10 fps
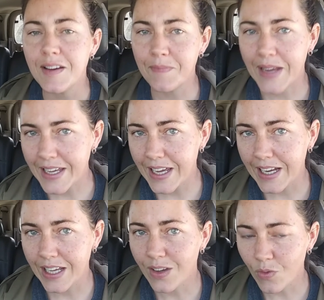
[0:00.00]
make
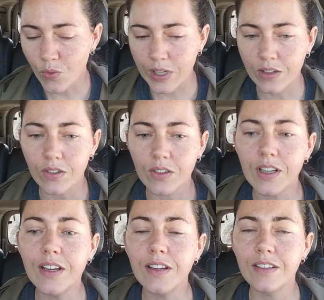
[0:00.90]
any real
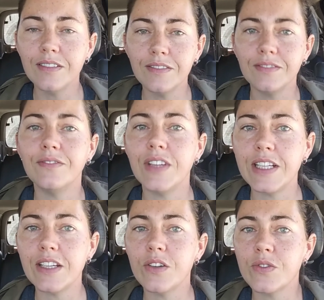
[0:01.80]

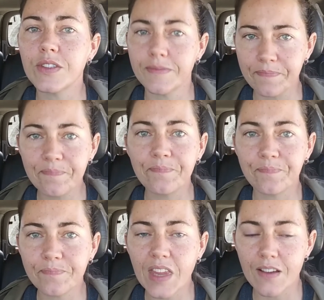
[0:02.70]
videos,
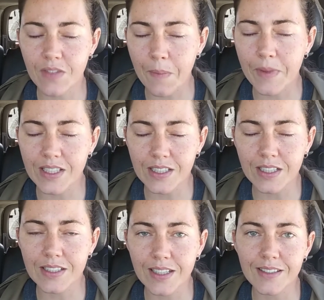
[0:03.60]
if that makes
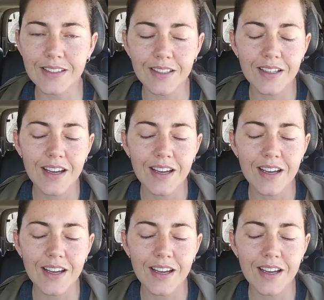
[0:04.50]
any sense.